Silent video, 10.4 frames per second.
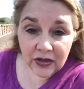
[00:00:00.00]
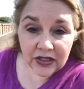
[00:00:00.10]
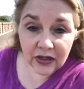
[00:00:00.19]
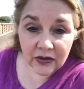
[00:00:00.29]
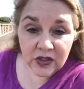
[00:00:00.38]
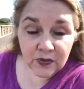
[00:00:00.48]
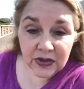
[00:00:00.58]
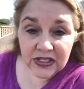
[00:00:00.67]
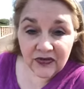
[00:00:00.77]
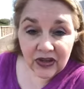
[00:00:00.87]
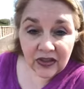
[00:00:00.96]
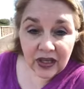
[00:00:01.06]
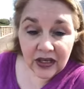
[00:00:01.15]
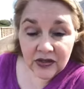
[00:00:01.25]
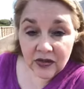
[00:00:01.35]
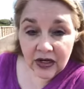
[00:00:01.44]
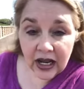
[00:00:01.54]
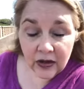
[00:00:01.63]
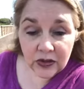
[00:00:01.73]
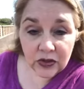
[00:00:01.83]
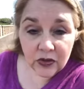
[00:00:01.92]
tells specific things on
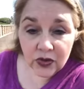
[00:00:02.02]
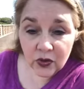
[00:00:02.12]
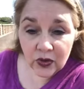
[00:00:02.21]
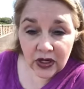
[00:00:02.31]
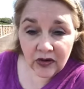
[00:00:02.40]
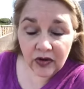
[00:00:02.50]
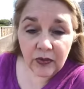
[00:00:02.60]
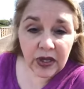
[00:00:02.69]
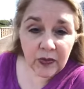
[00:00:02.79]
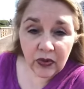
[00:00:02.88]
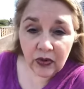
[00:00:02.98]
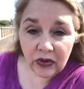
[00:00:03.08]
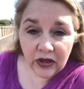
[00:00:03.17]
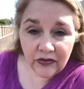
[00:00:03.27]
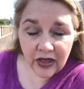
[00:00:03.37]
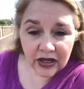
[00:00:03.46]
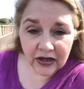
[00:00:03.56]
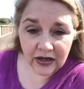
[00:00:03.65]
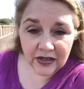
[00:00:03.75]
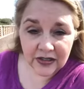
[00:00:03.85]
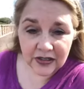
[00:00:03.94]
how-tos or whatever, people love that
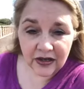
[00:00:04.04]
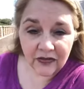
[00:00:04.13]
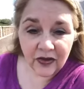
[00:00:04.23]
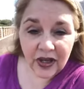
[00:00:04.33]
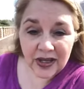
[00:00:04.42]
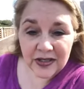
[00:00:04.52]
kind of stuff.